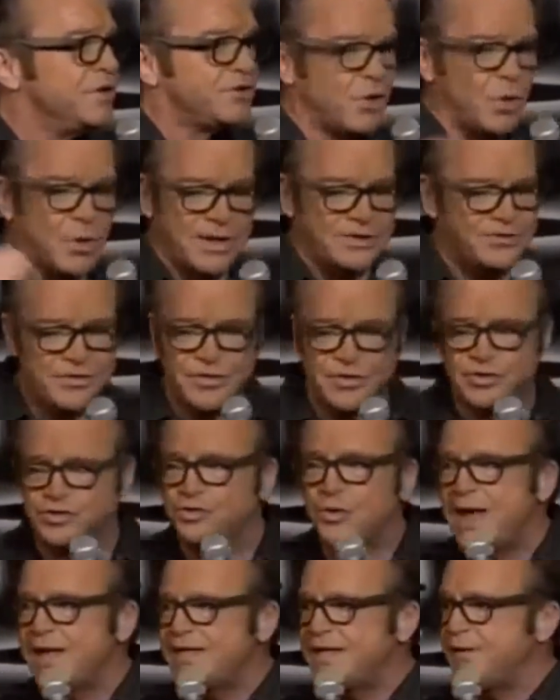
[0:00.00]
So the
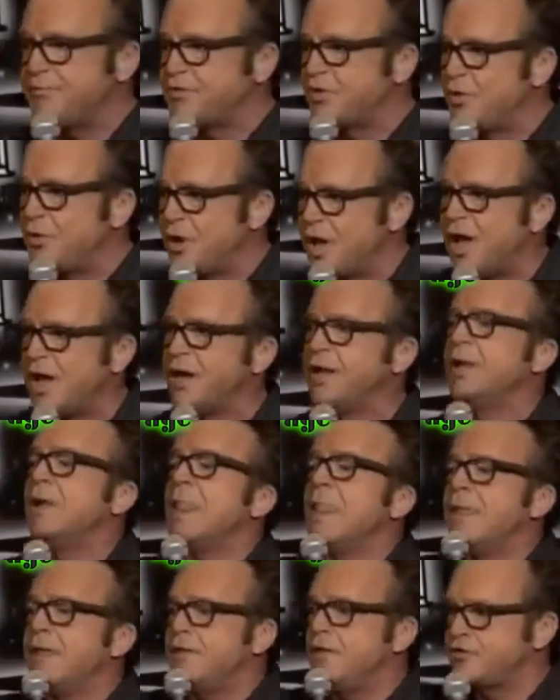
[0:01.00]
charade keeps going on.
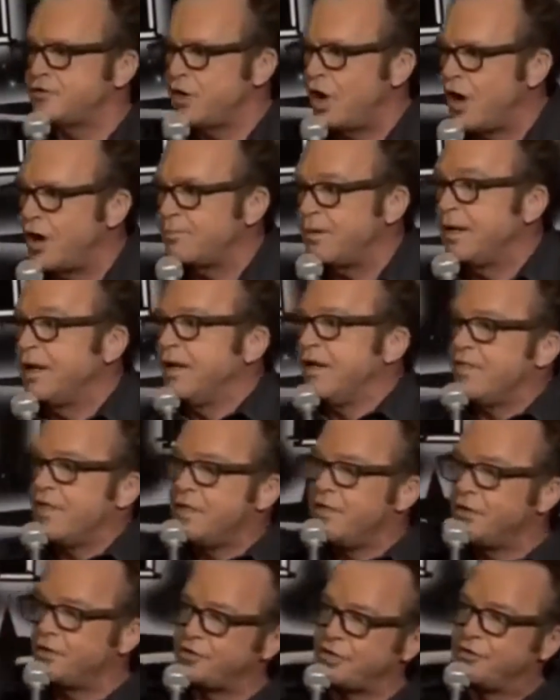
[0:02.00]
Then there's a heartbeat.
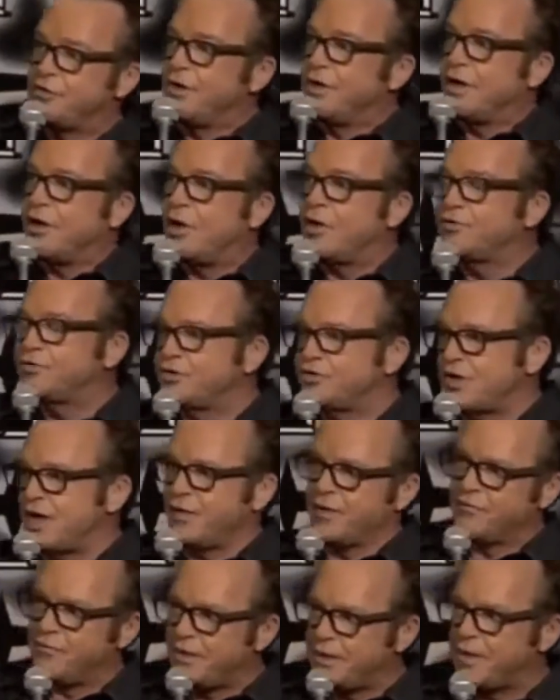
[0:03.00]
Then there's an
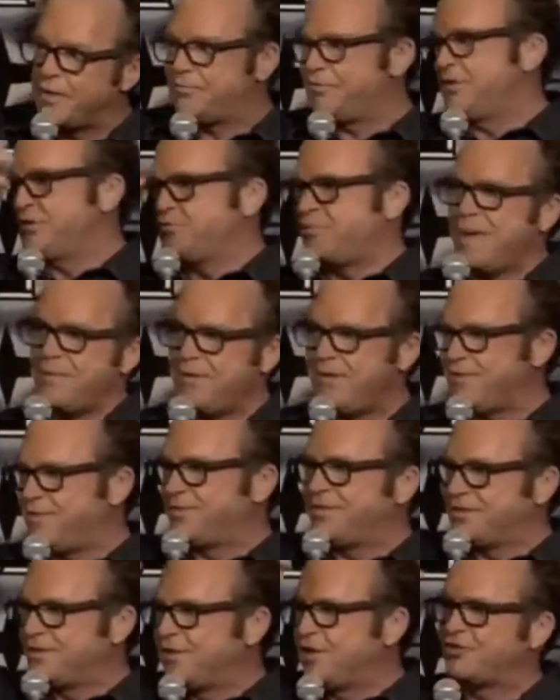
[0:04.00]
ultrasound. This
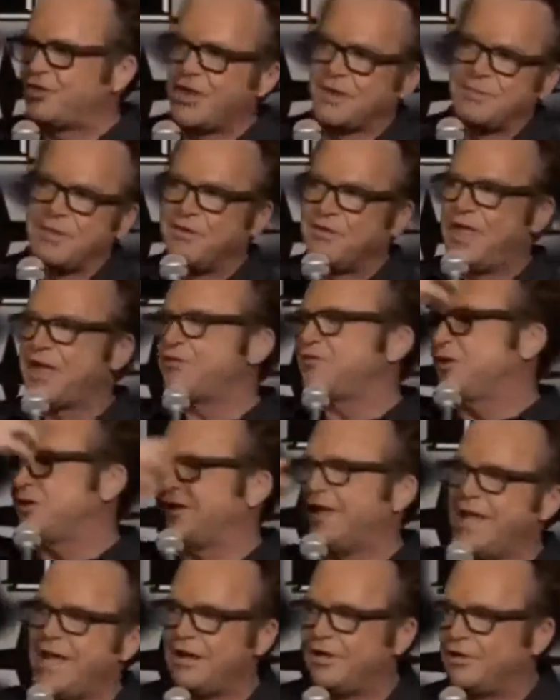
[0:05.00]
baby looks like me with extra
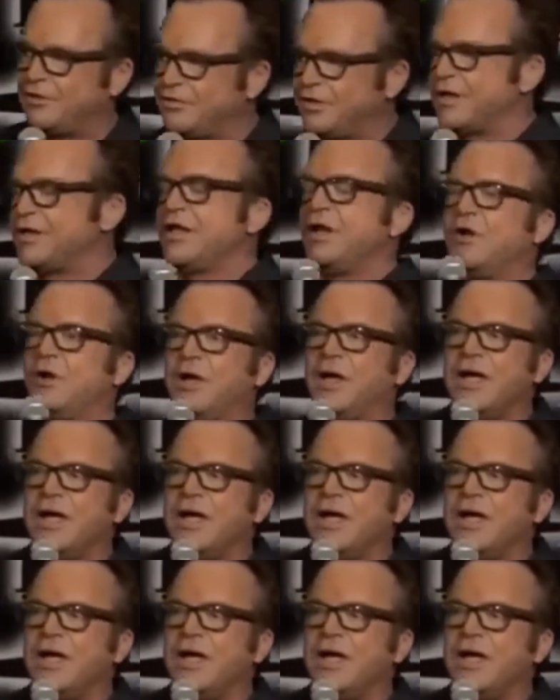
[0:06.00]
clay all over it, you know.